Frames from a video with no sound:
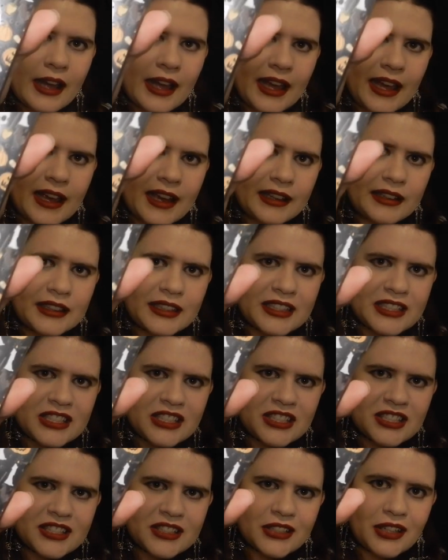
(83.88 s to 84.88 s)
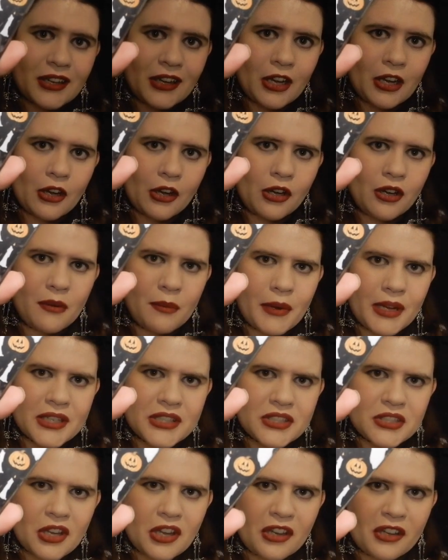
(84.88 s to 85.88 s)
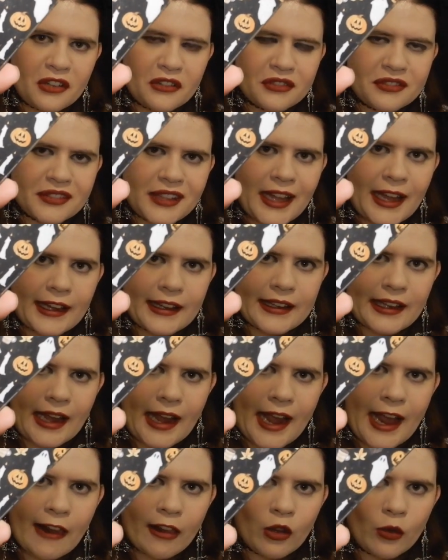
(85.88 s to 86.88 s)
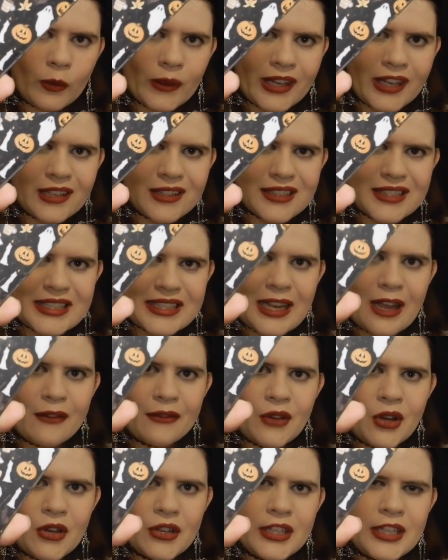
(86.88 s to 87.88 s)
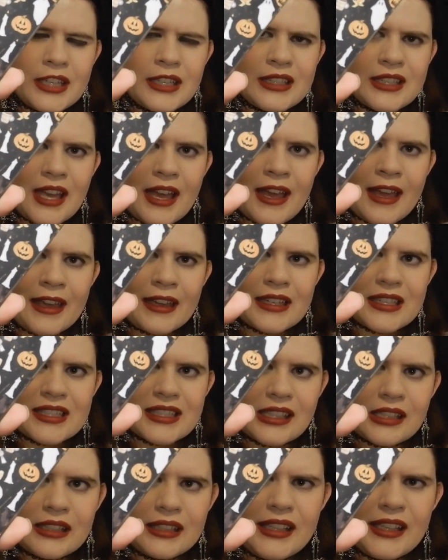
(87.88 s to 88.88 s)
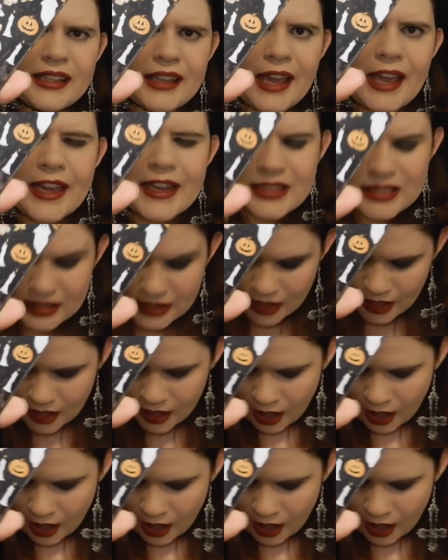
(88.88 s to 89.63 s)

and it's just got a whole bunch of like Halloween stuff on it and it's a clear case.